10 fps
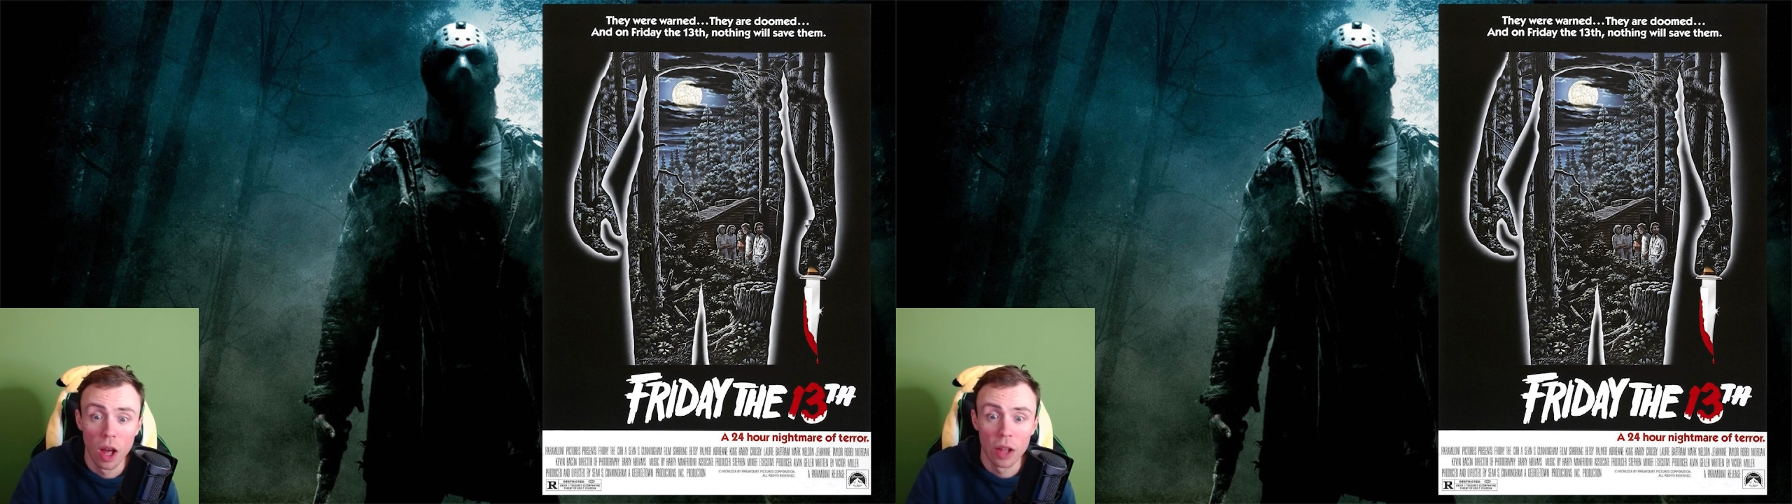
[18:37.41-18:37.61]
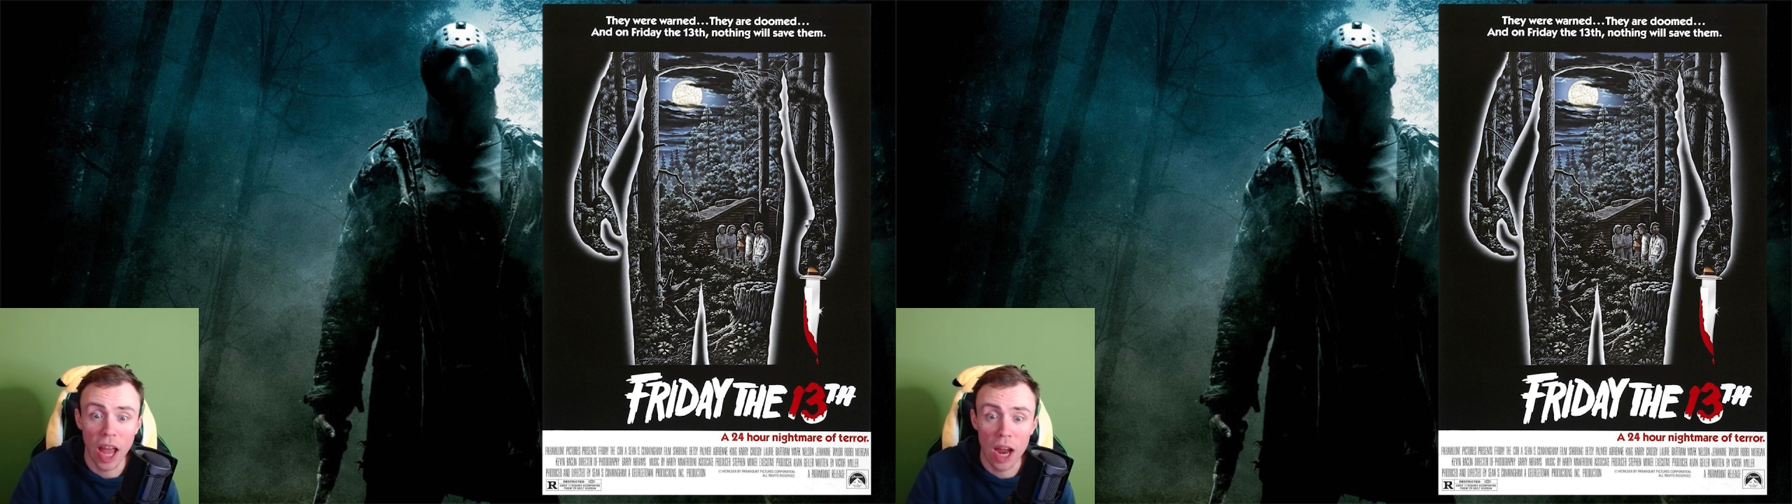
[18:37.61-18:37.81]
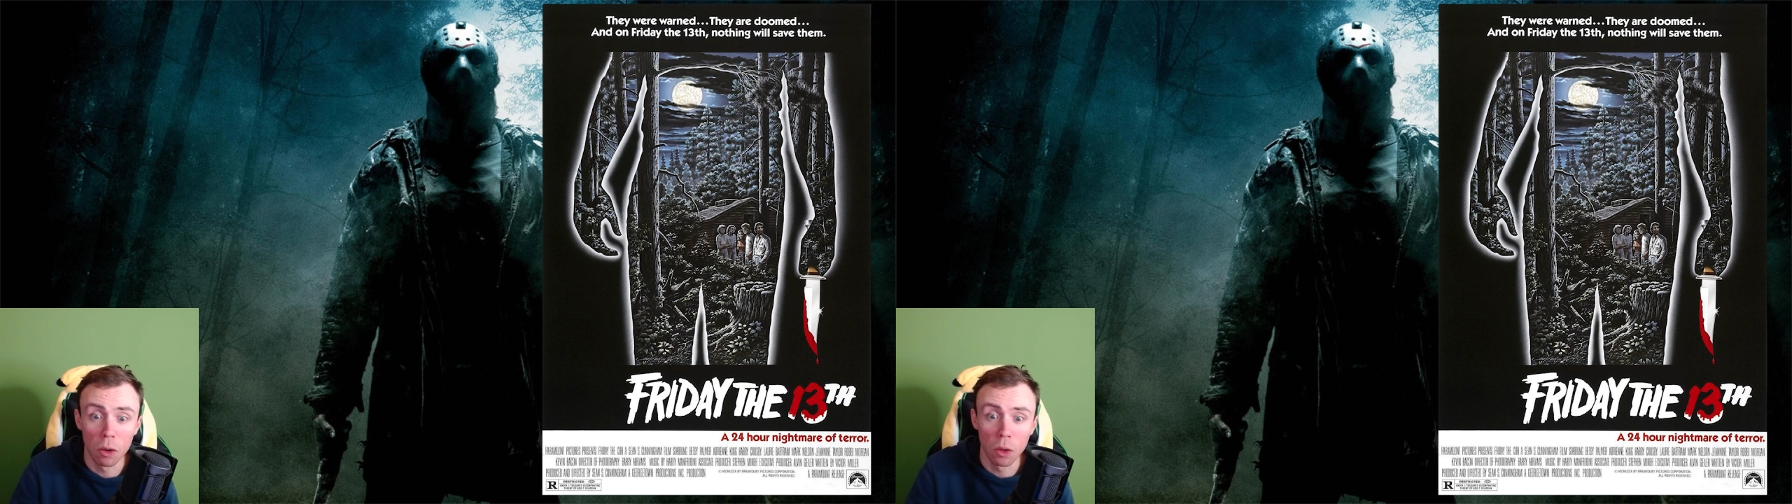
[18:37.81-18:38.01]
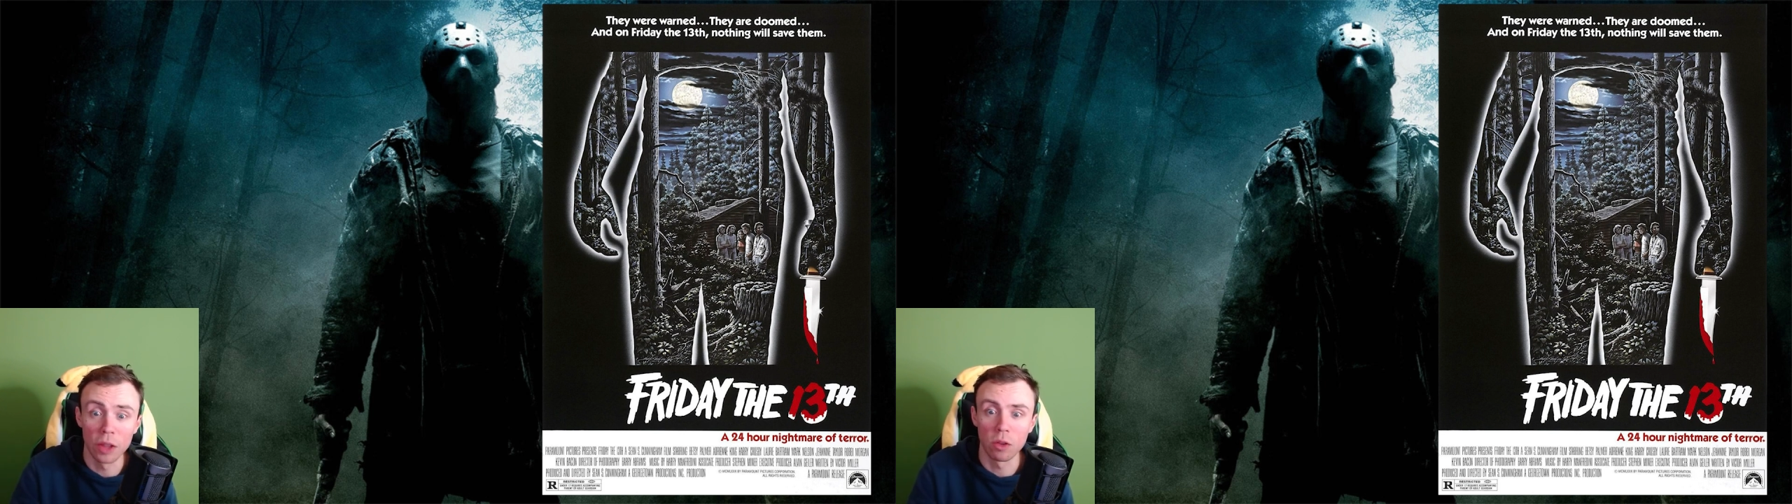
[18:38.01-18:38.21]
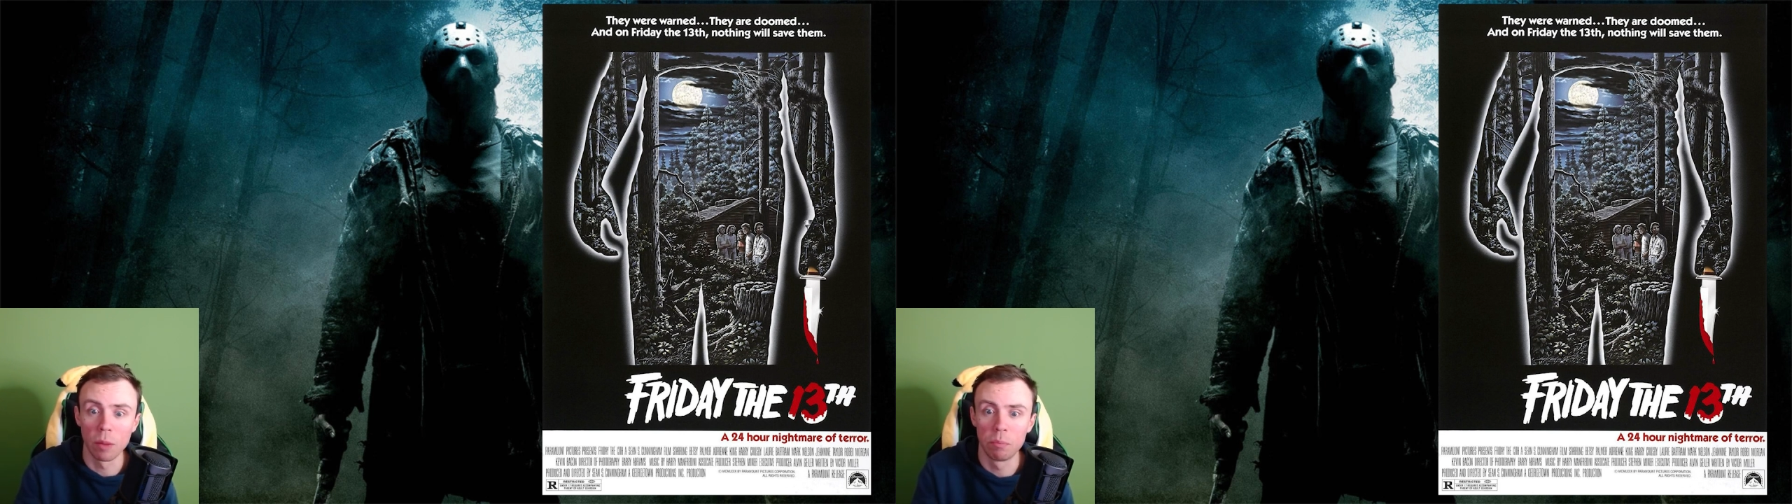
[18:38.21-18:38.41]
The arrow
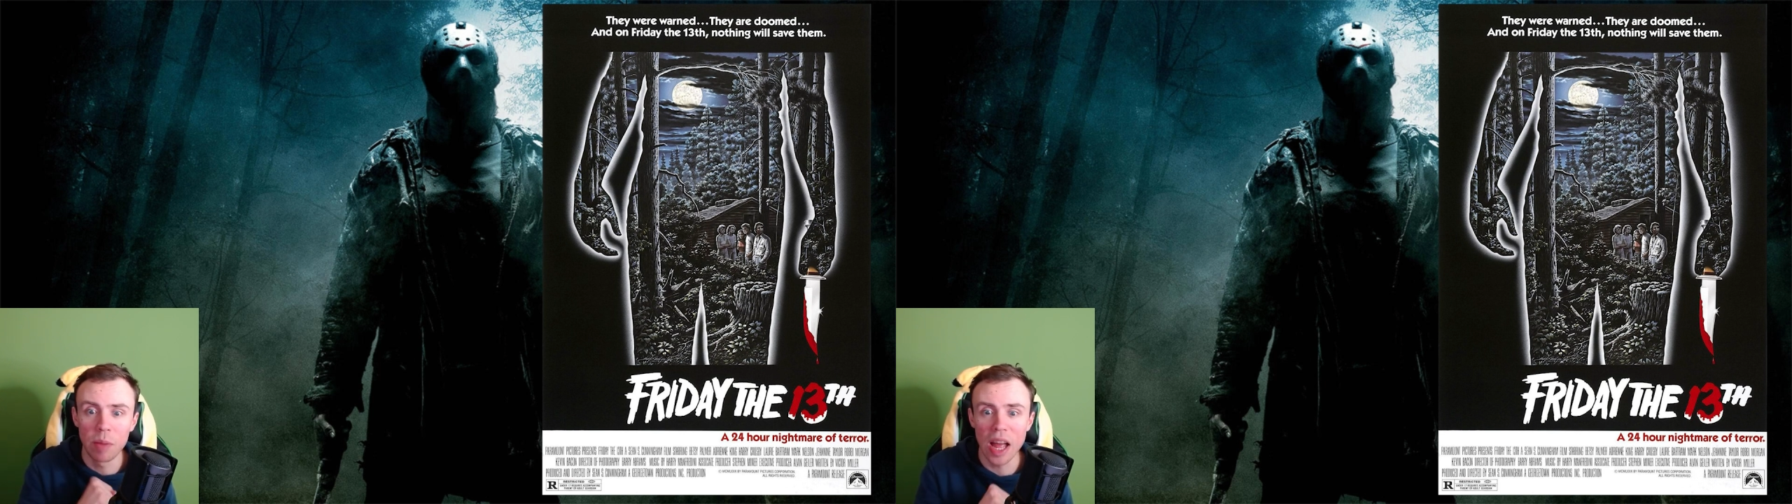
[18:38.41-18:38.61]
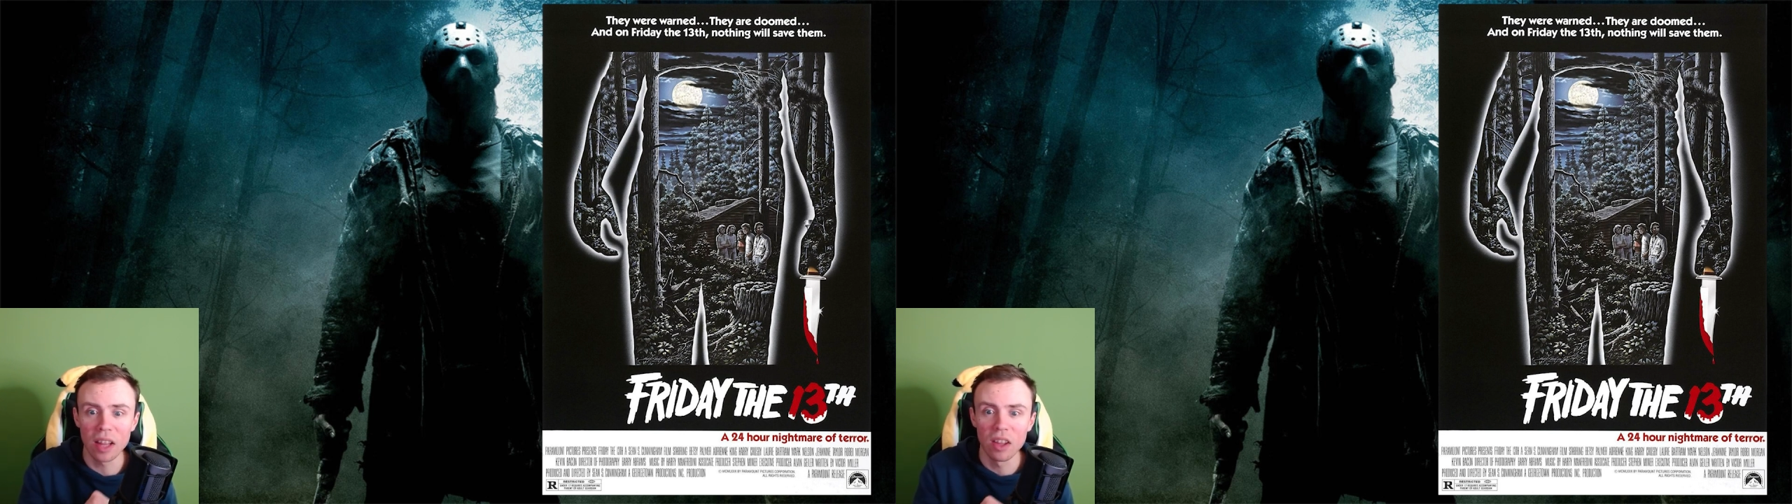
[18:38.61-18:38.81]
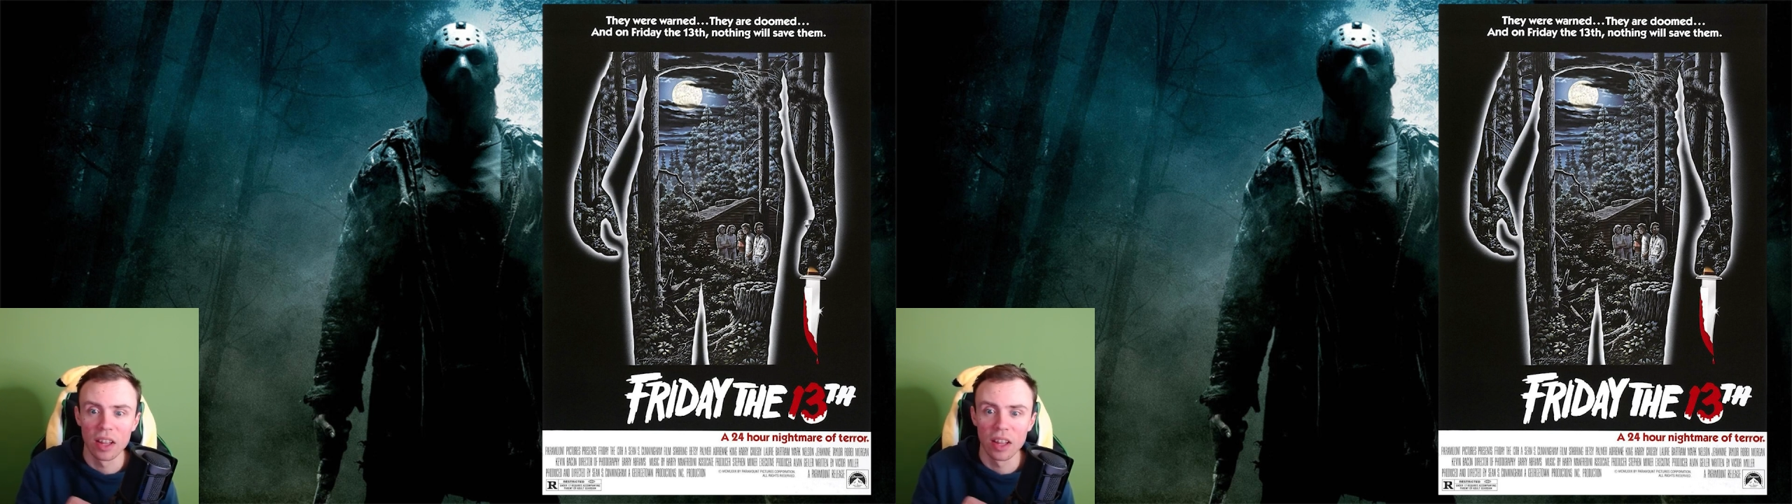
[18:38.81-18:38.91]
into the bed,